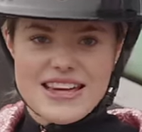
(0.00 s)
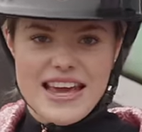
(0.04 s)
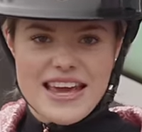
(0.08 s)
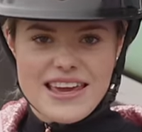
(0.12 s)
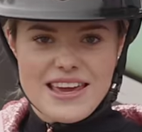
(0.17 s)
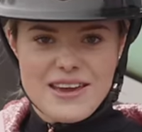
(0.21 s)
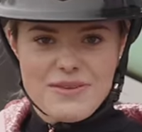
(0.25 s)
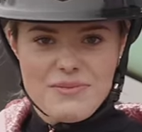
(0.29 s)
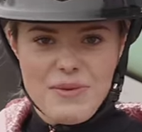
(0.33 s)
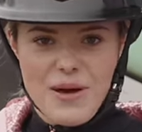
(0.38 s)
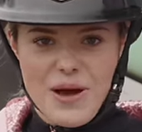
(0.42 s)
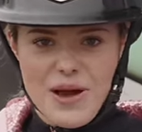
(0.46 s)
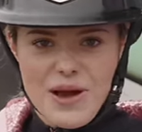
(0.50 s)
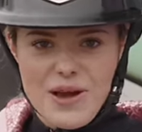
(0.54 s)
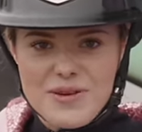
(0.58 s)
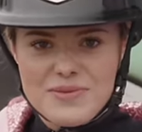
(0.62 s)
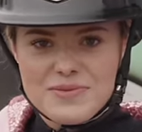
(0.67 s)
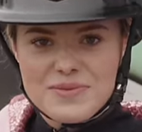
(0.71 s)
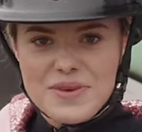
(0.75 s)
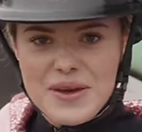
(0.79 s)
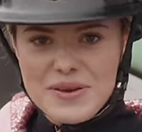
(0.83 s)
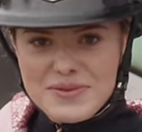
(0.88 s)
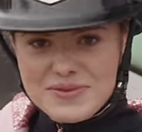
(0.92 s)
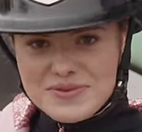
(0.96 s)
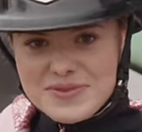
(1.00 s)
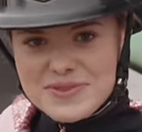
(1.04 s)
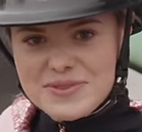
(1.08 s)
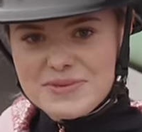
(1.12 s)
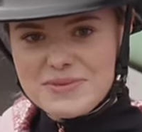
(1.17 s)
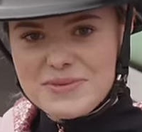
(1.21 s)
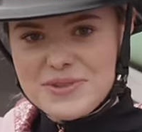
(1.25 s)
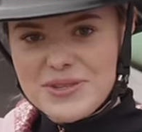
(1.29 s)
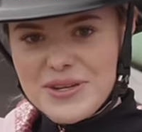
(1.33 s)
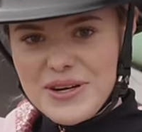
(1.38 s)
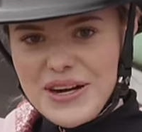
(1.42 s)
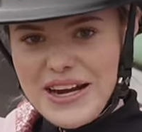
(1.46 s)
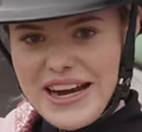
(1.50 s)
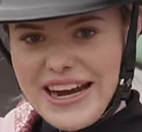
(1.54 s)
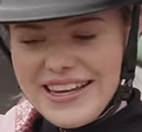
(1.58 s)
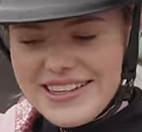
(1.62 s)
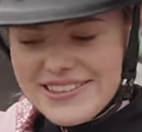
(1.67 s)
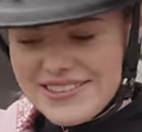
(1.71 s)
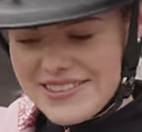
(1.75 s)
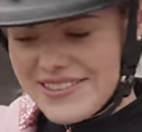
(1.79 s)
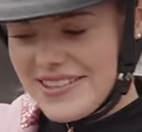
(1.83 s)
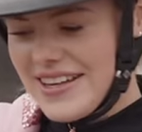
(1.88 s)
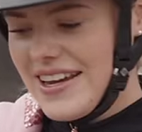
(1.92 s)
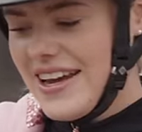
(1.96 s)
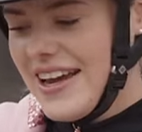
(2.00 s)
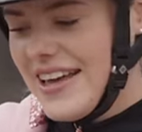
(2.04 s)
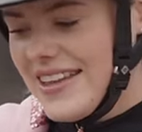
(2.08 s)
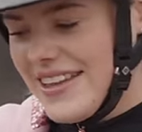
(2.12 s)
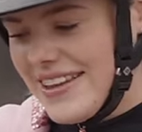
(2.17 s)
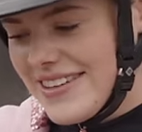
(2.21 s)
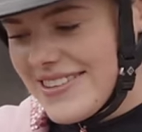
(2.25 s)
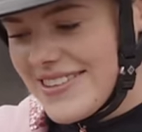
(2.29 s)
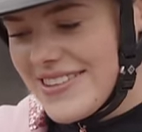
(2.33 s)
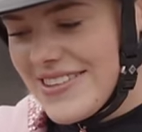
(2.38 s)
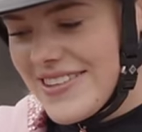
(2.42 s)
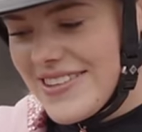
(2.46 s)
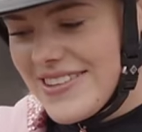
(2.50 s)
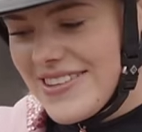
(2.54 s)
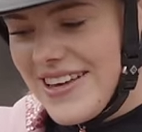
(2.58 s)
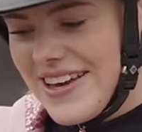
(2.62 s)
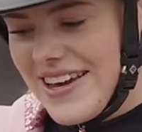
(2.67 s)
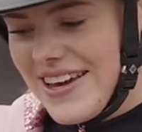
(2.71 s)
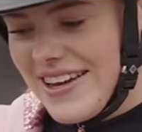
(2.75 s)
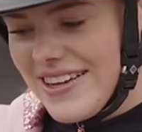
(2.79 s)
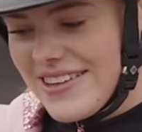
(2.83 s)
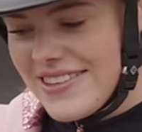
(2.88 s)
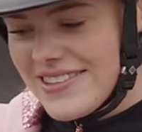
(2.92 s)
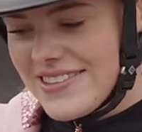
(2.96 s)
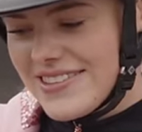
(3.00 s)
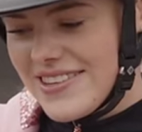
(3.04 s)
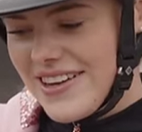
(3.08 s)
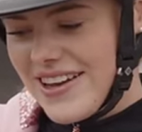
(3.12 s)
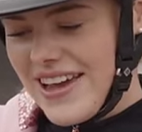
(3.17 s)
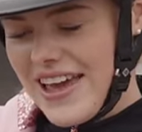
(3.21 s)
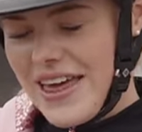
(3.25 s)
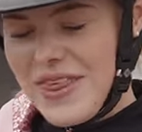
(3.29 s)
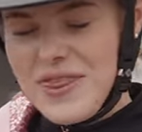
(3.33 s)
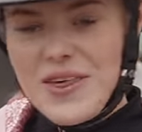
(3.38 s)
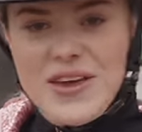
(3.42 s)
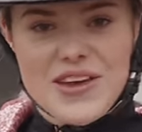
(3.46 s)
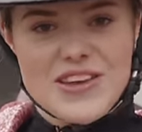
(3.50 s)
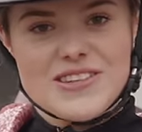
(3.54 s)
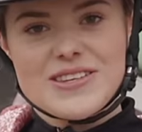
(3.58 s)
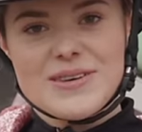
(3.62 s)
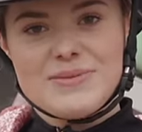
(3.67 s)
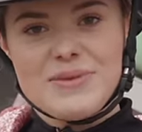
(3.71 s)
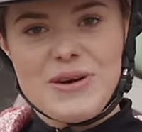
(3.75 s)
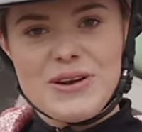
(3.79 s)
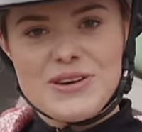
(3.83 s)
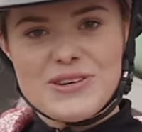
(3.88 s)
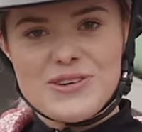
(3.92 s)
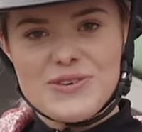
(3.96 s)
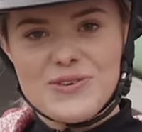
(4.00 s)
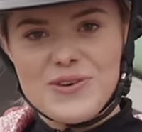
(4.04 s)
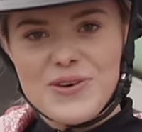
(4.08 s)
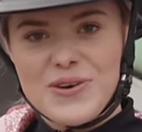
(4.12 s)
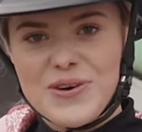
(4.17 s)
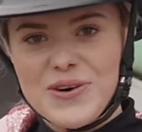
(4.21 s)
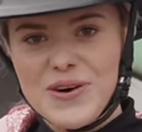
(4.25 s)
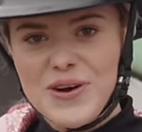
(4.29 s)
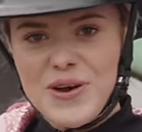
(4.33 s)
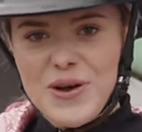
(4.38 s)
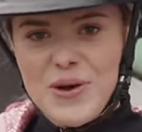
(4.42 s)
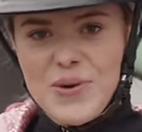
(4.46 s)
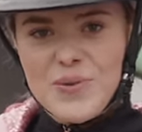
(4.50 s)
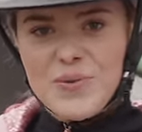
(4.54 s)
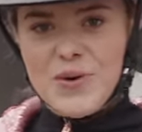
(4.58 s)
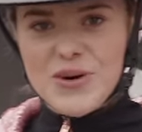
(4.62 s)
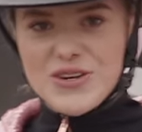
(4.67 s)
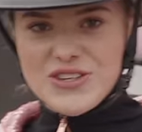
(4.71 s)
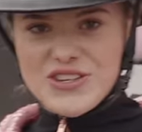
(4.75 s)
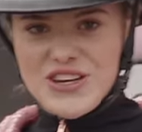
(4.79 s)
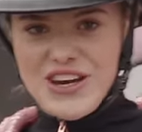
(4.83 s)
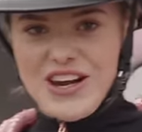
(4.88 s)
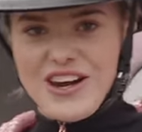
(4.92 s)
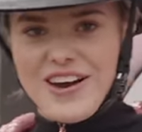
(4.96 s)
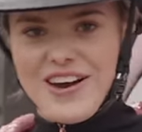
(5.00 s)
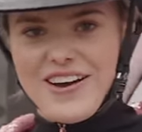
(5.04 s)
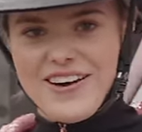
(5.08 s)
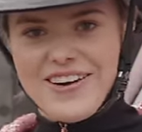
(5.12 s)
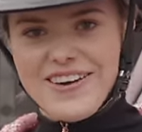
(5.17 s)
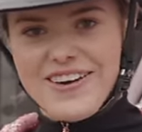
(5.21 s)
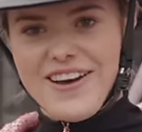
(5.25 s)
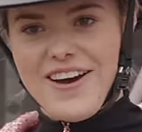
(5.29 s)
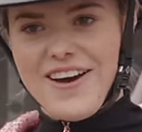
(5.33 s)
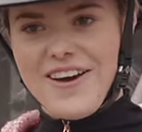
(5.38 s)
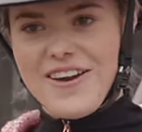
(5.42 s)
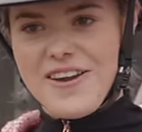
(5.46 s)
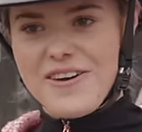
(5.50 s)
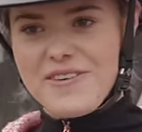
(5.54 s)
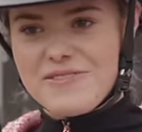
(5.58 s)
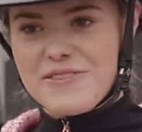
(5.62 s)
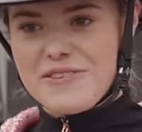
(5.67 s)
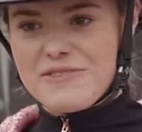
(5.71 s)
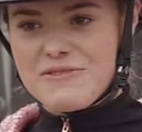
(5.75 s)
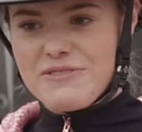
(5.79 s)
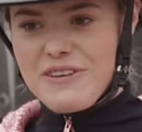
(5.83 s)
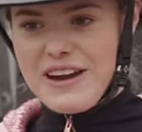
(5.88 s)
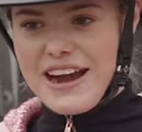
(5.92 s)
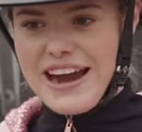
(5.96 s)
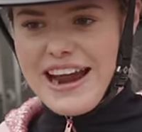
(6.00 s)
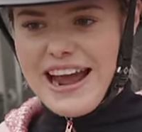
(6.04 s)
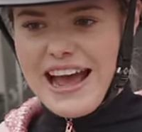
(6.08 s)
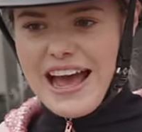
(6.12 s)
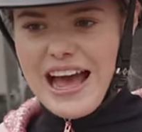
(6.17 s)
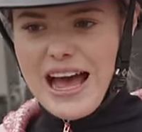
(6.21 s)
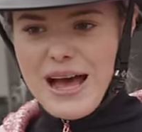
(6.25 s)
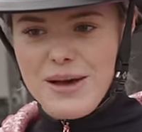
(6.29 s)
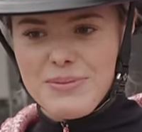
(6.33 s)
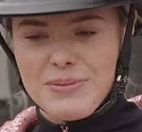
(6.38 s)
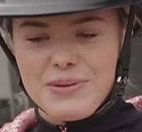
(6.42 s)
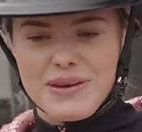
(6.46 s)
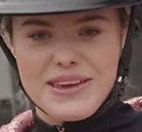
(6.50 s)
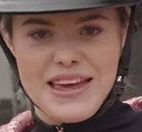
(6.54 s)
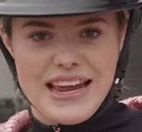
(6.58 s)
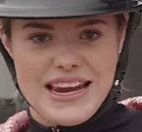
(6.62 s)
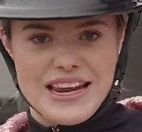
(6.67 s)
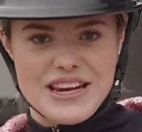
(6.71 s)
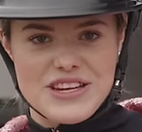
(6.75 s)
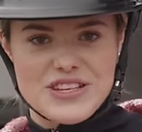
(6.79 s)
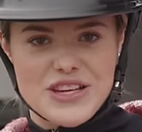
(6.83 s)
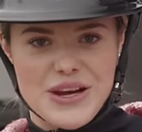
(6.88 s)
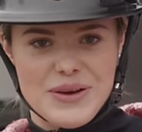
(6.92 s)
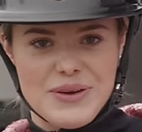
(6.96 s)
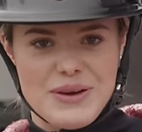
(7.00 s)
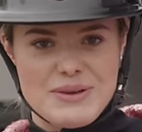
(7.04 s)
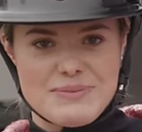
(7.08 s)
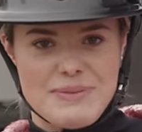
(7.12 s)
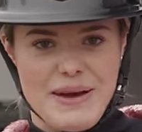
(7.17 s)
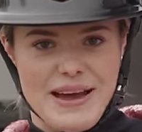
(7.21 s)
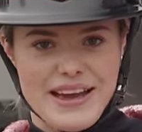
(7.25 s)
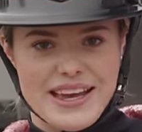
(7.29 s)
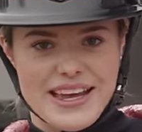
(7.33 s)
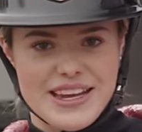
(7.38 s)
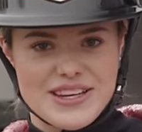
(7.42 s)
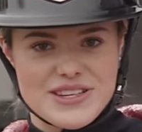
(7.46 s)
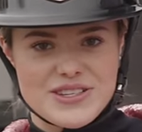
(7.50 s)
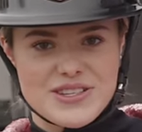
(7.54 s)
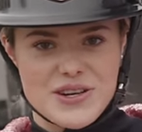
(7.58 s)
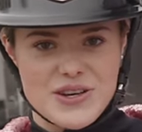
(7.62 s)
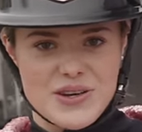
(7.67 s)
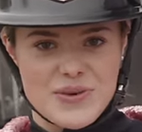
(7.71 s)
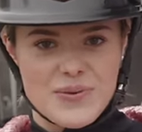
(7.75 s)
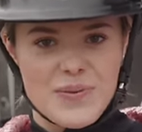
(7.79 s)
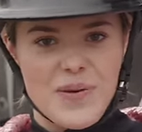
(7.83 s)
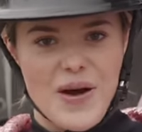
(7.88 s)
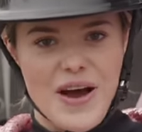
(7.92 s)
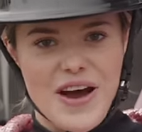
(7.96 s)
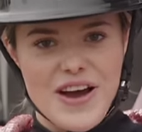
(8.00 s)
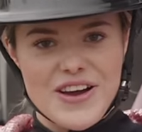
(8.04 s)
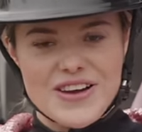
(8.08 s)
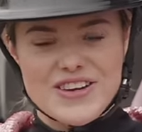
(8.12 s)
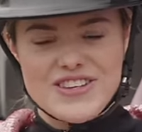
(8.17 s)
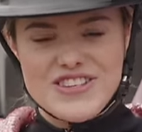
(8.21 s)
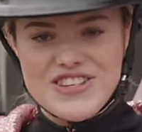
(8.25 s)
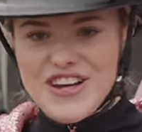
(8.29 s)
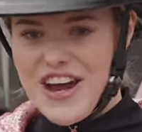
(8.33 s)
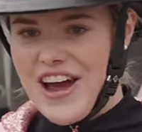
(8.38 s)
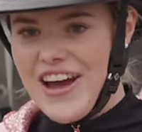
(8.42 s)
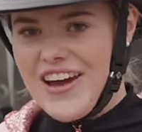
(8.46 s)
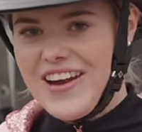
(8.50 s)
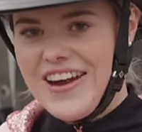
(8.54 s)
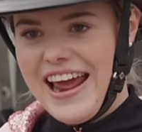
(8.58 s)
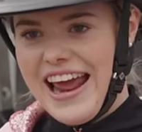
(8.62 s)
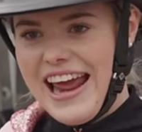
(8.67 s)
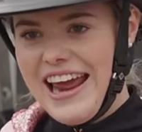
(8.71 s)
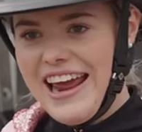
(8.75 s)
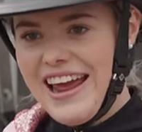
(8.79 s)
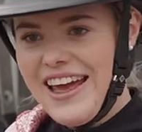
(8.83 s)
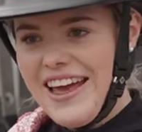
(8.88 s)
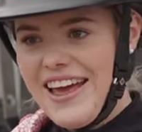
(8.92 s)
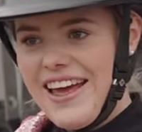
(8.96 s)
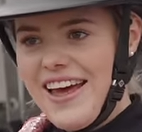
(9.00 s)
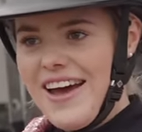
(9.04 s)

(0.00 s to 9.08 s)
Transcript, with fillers: take him home, give him some treats, that sort of thing. So yeah, thank you so much for watching our kind of rehab, getting Joey back into work journey.